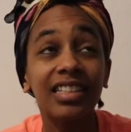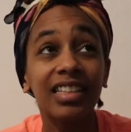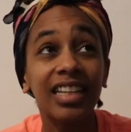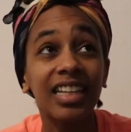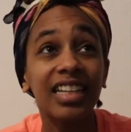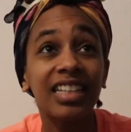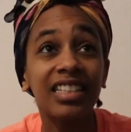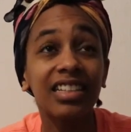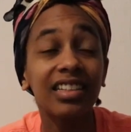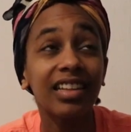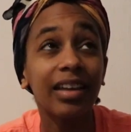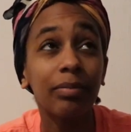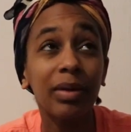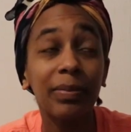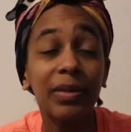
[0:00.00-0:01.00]
It took
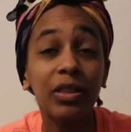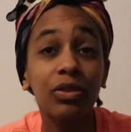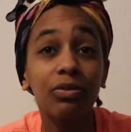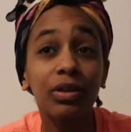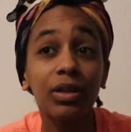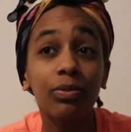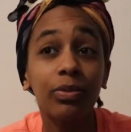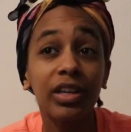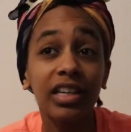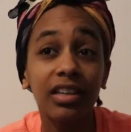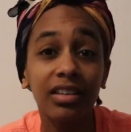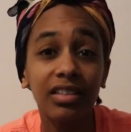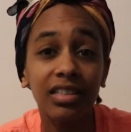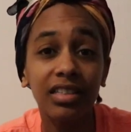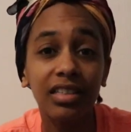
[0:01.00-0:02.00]
like maybe 3
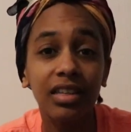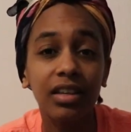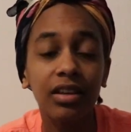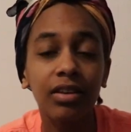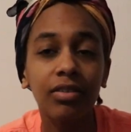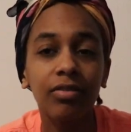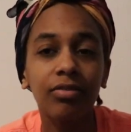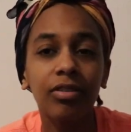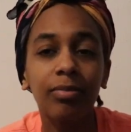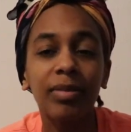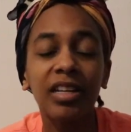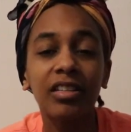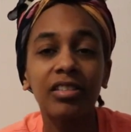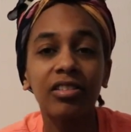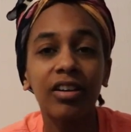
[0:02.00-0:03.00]
weeks for
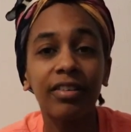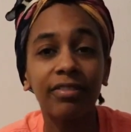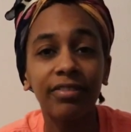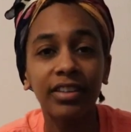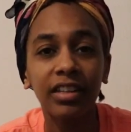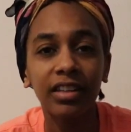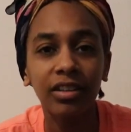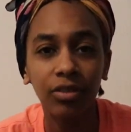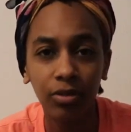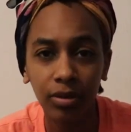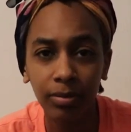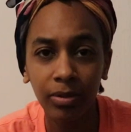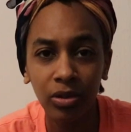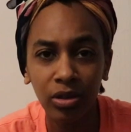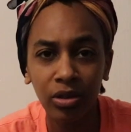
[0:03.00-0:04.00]
me to start feeling
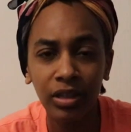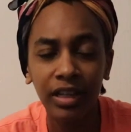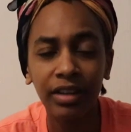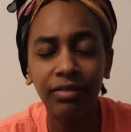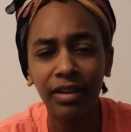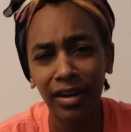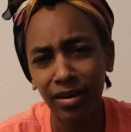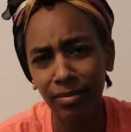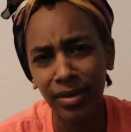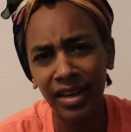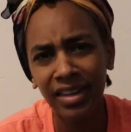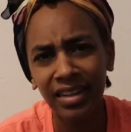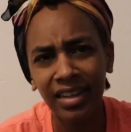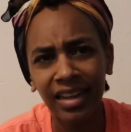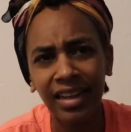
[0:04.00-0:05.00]
normal, and they
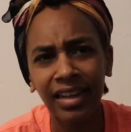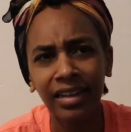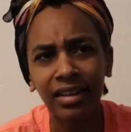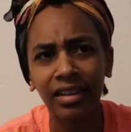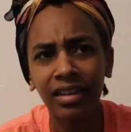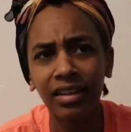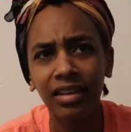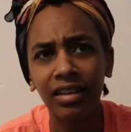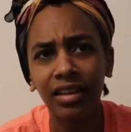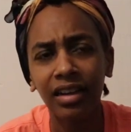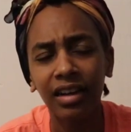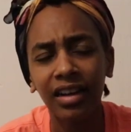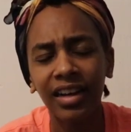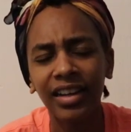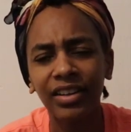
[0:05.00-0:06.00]
recommended that
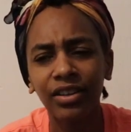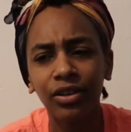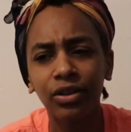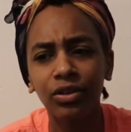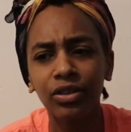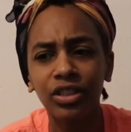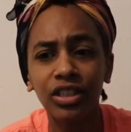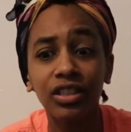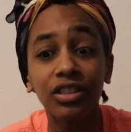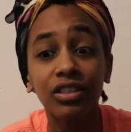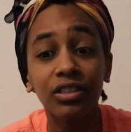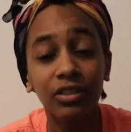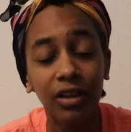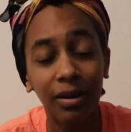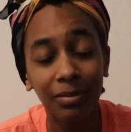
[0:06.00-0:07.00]
I don't
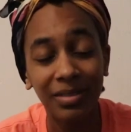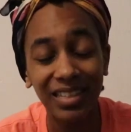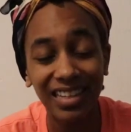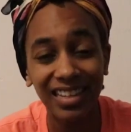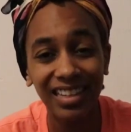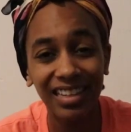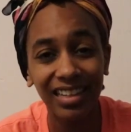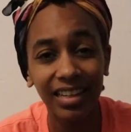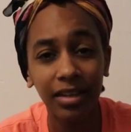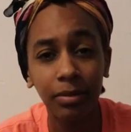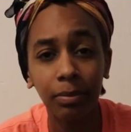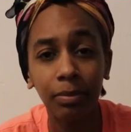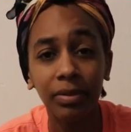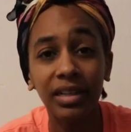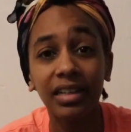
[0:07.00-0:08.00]
just stop taking
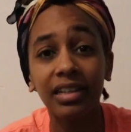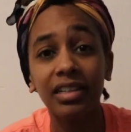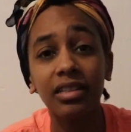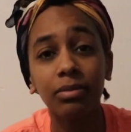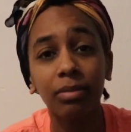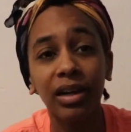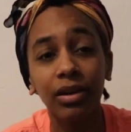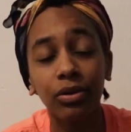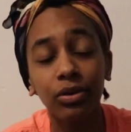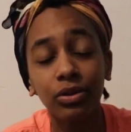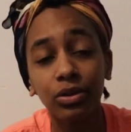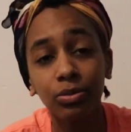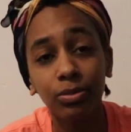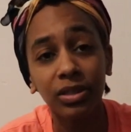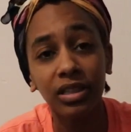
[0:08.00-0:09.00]
them, but it is my goal
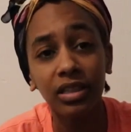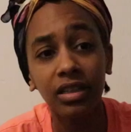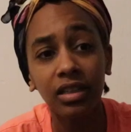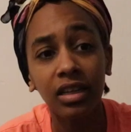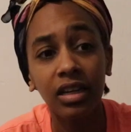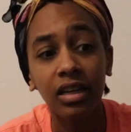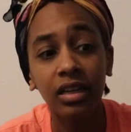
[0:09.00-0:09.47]
to be